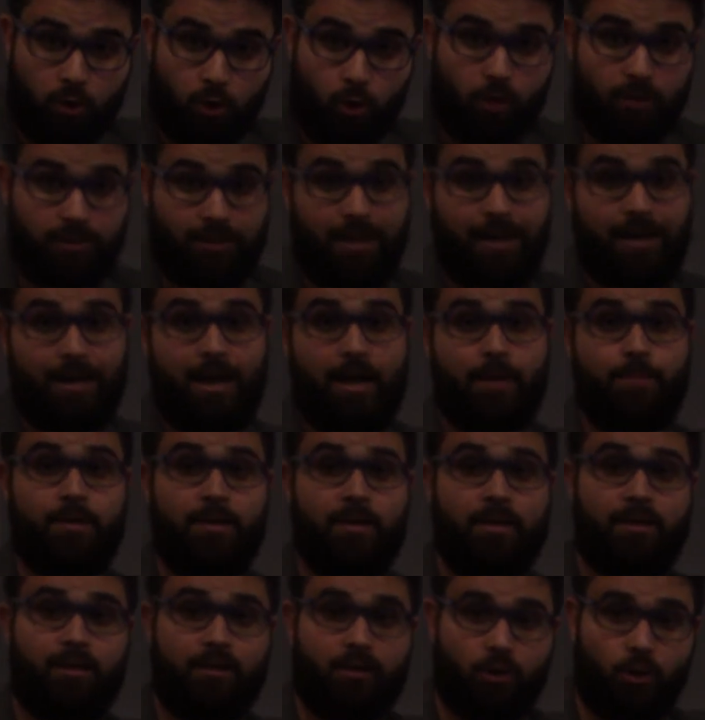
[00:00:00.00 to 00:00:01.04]
or
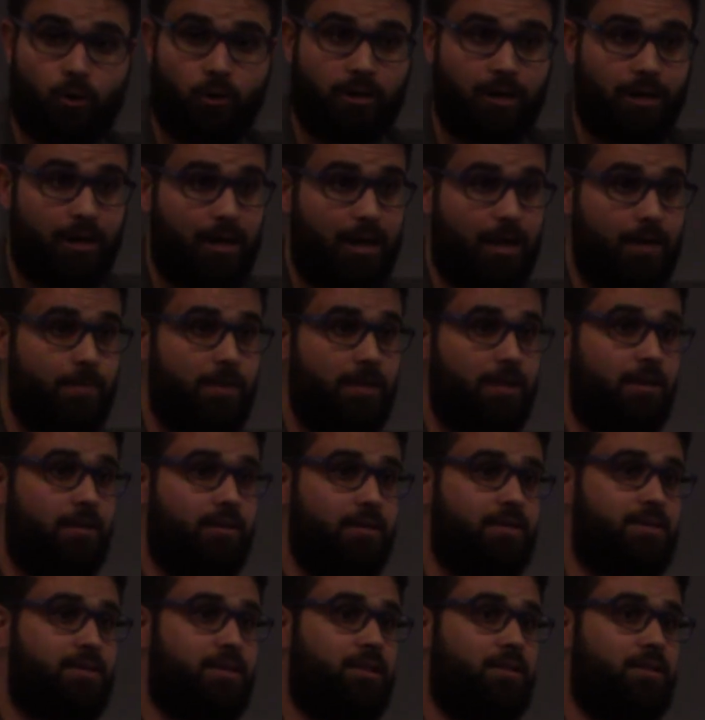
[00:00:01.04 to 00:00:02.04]
tal'abi or yal'abi.